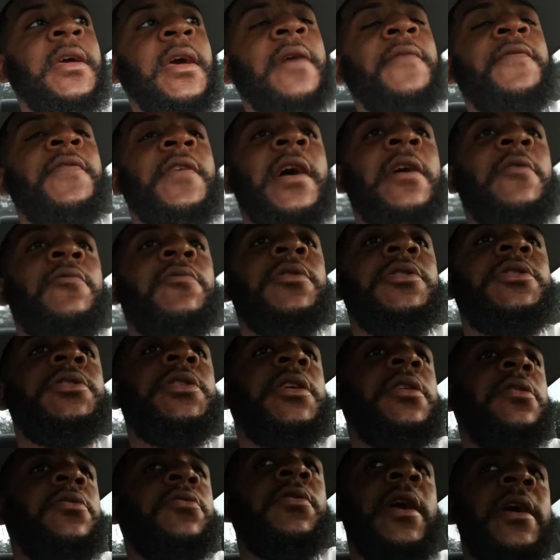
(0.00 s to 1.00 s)
I forgot what
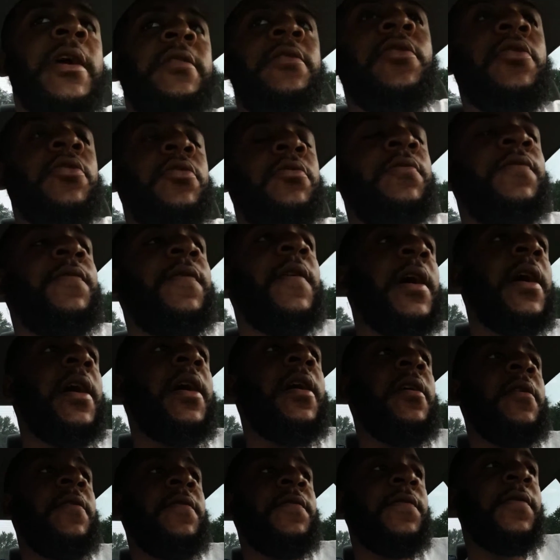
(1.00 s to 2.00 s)
channel, like
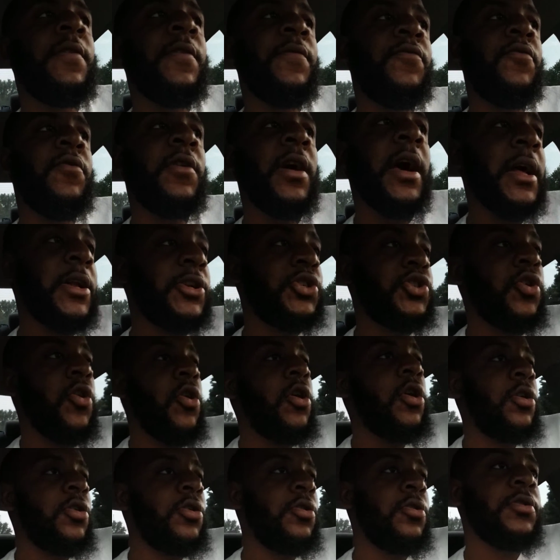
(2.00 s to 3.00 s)
35, if you got
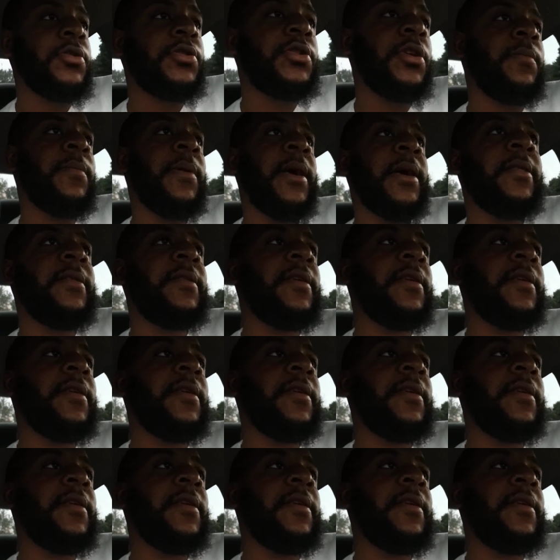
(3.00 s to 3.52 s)
Charter or something like